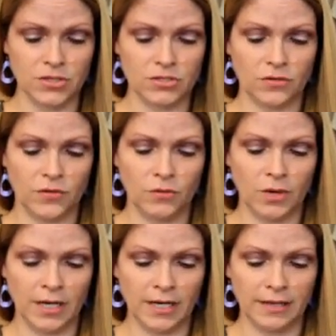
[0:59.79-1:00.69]
So if you
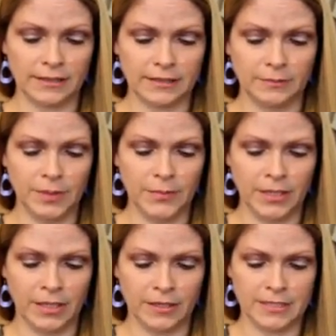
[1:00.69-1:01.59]
want it a little bit
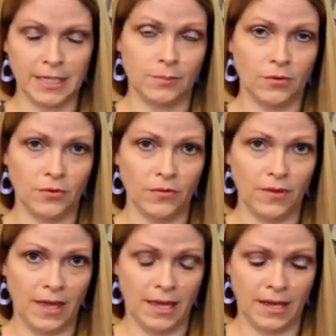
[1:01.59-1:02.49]
bigger, take both
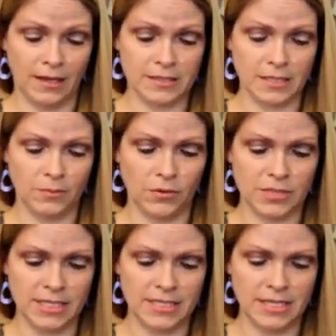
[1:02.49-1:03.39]
hands on
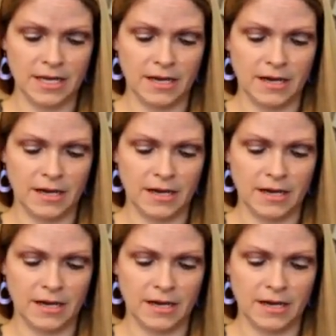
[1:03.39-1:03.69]
both sides of the